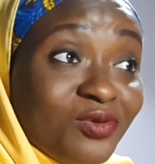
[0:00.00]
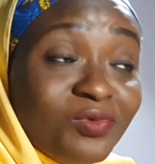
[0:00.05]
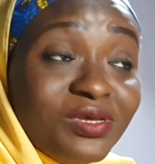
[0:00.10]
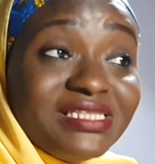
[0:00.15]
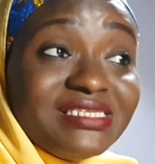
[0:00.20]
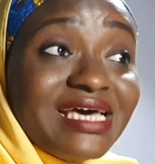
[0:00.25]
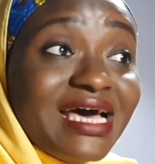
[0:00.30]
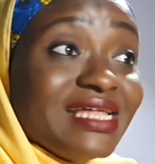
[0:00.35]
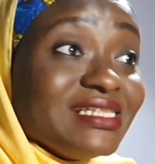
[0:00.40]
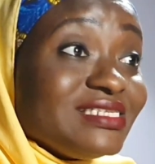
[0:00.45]

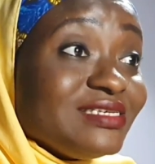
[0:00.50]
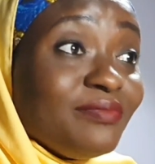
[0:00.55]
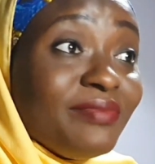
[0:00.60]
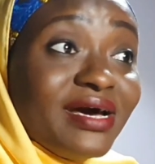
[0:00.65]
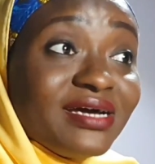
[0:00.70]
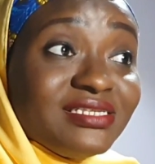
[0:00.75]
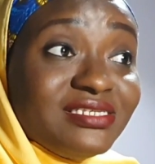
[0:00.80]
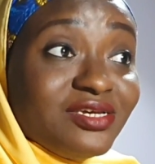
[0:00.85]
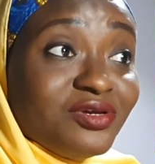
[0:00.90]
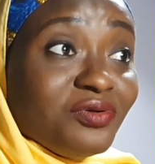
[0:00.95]
with
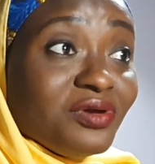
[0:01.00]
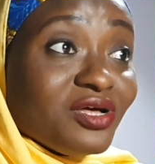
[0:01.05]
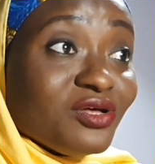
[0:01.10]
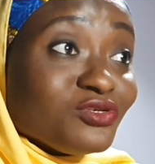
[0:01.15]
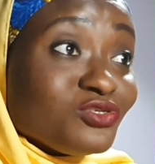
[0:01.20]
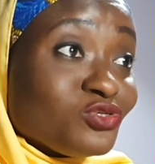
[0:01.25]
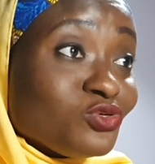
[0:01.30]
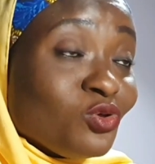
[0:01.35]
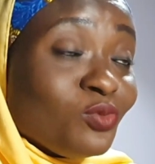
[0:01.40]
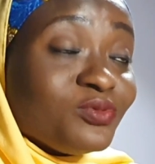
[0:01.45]
antibacterial
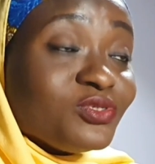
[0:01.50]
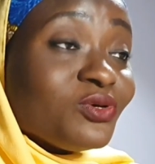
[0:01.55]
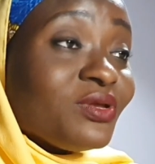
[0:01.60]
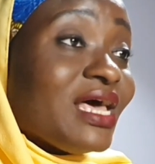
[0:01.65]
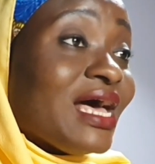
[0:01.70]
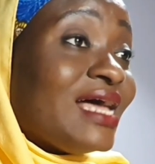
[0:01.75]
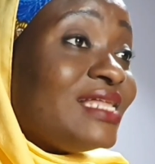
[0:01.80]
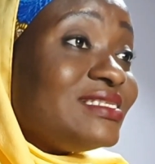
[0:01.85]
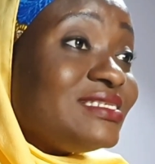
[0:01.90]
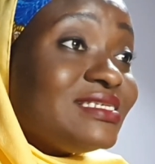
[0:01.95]
soaps or
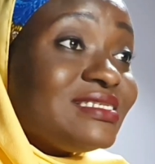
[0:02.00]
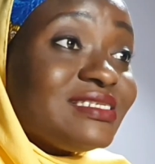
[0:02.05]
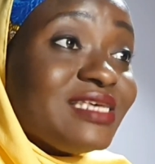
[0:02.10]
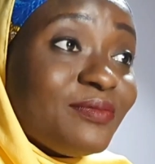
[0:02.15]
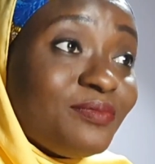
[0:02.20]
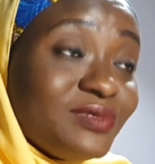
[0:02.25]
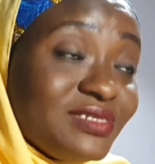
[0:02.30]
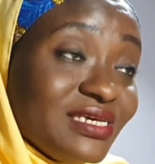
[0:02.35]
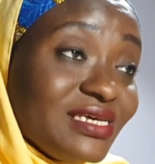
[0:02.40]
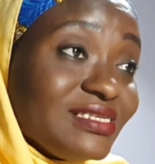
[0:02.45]

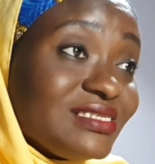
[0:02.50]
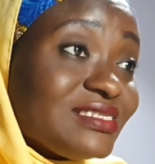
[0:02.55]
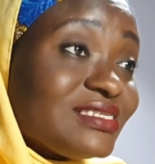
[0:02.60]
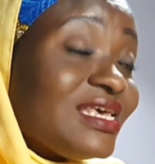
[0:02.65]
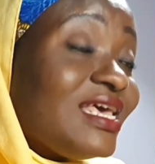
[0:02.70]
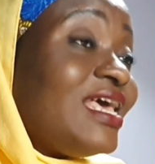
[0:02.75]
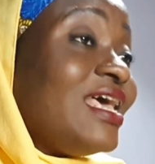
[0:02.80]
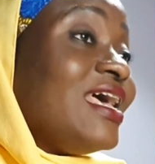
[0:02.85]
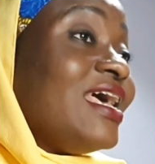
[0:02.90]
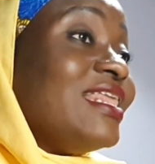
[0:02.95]
antiseptics,
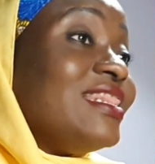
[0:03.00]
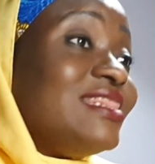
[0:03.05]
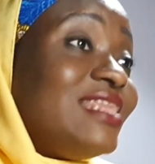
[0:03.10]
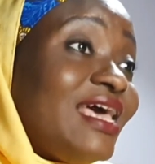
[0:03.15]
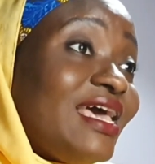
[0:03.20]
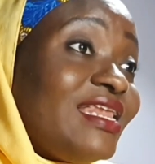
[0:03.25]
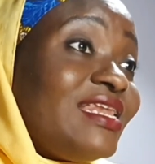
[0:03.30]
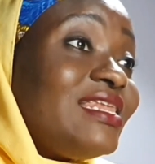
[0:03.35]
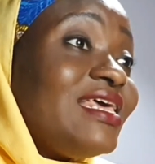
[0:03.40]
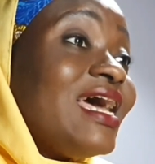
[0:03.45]

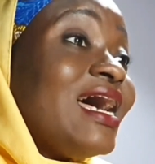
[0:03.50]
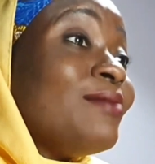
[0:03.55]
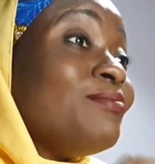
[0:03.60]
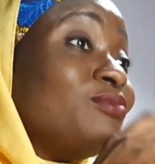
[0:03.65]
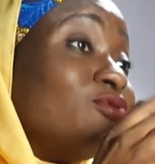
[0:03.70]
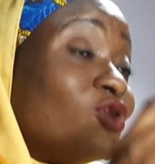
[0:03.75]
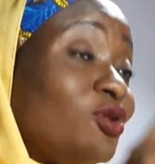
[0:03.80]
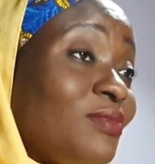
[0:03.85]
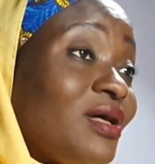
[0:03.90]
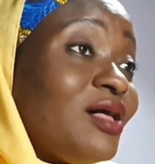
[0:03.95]
then the
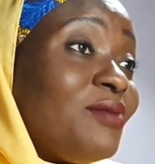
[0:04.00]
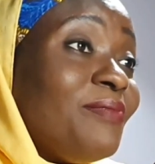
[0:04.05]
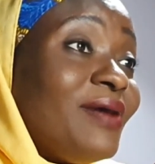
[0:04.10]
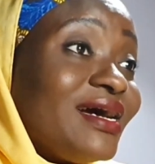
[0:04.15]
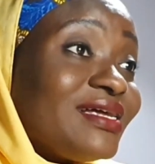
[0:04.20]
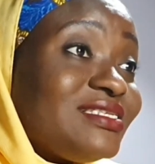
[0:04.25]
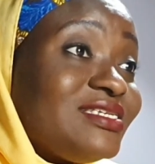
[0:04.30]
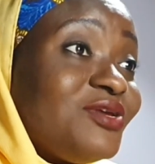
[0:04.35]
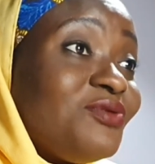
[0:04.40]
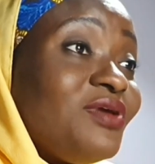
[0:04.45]
abnormal
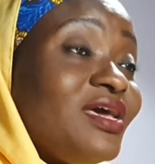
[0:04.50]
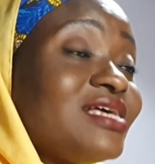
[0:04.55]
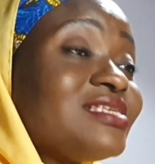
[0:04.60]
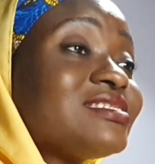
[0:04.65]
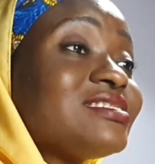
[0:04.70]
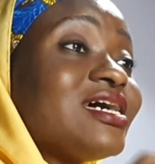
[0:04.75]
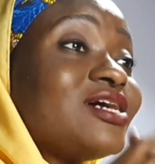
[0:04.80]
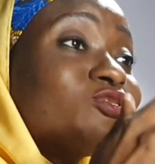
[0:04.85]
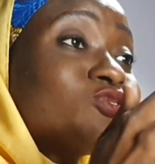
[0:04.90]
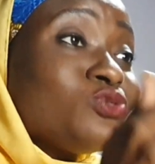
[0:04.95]
bacteria
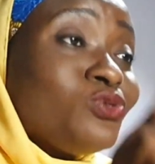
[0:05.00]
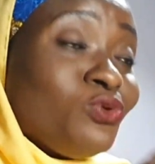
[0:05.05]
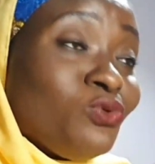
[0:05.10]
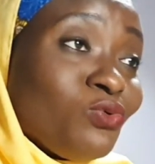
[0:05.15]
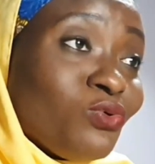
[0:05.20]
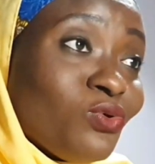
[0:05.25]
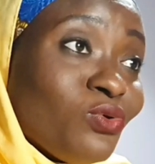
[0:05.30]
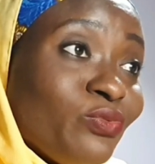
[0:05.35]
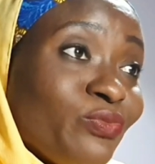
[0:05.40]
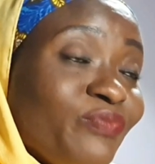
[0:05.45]
start to
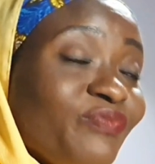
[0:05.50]
grow.